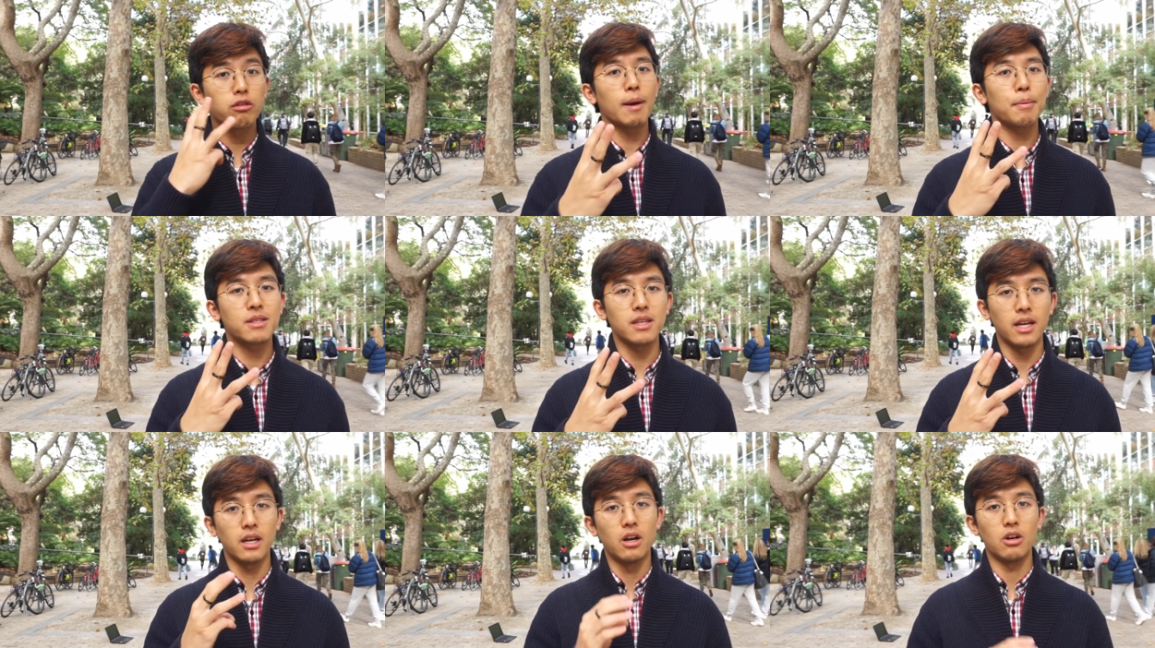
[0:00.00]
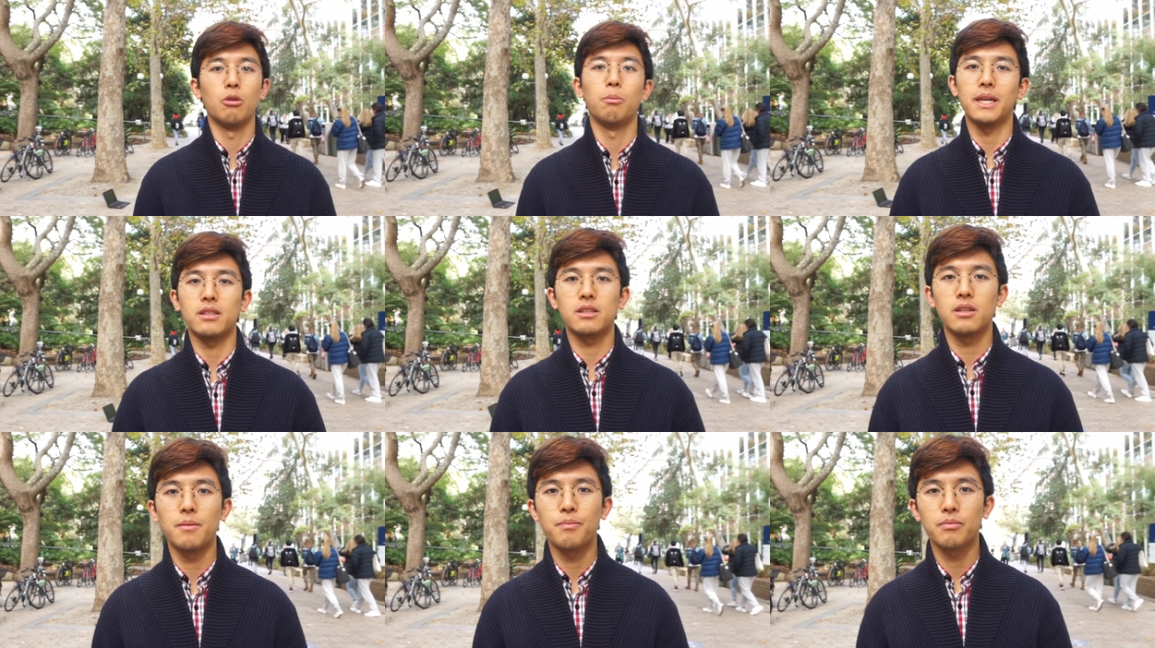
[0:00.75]
3% are
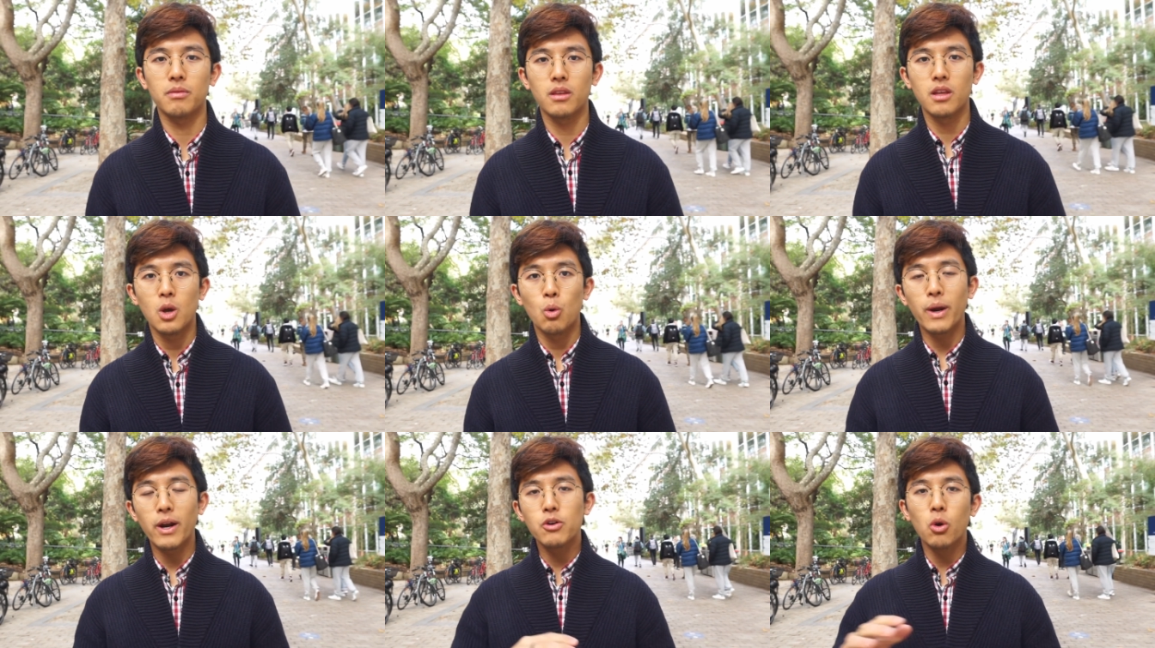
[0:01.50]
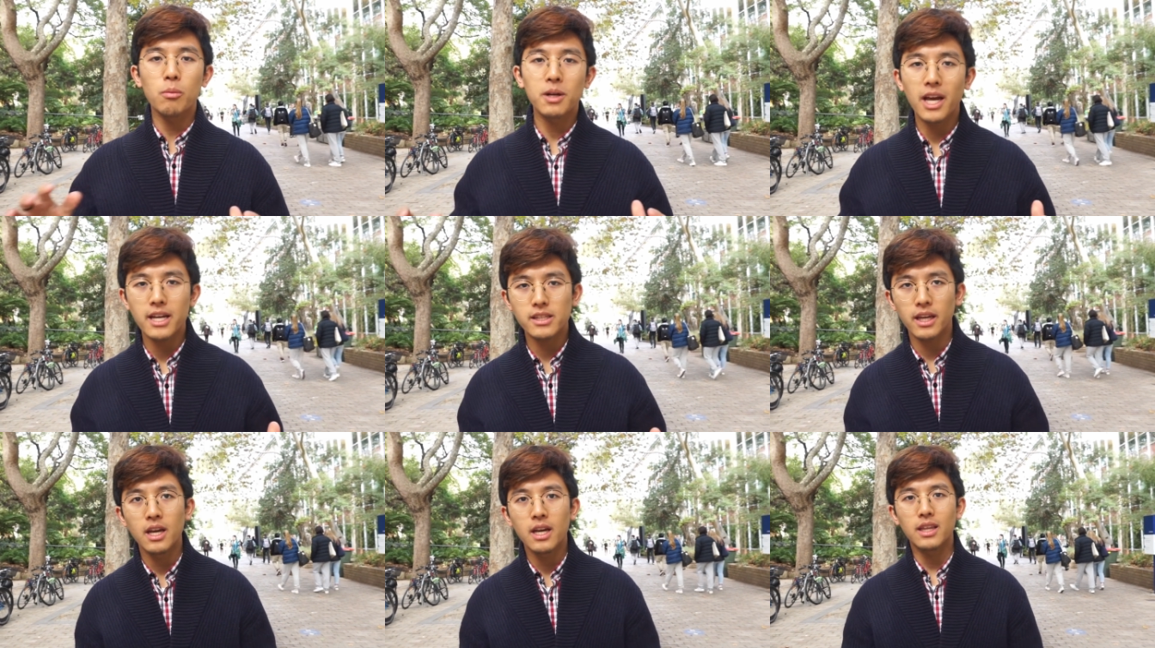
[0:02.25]
obese. We are
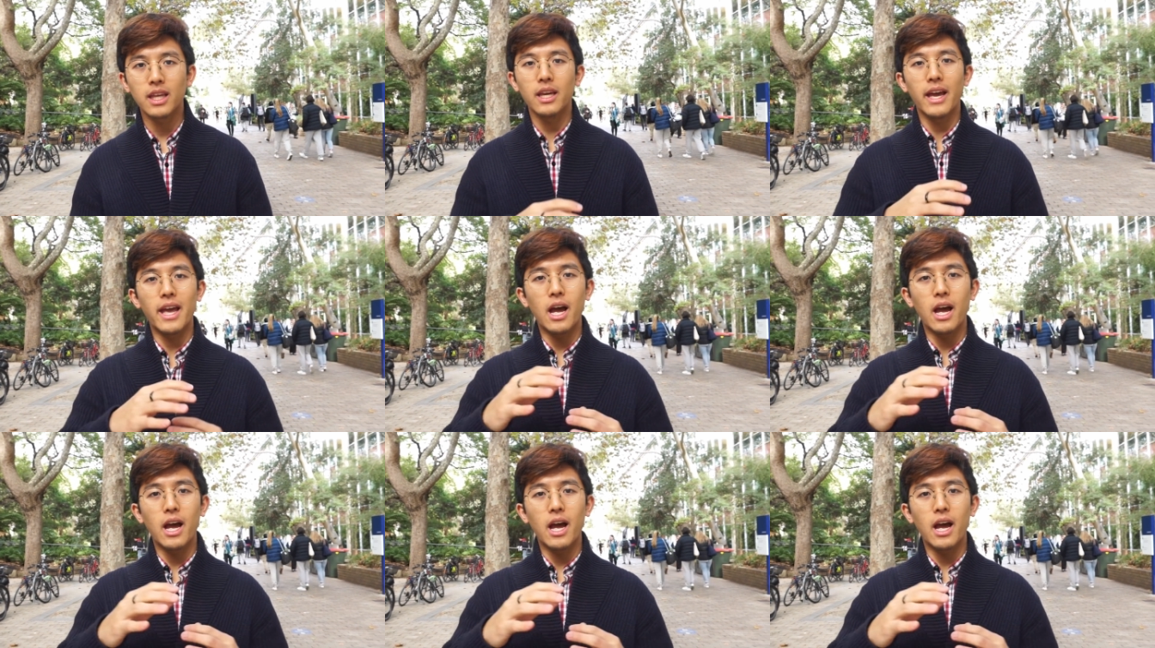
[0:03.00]
normalizing the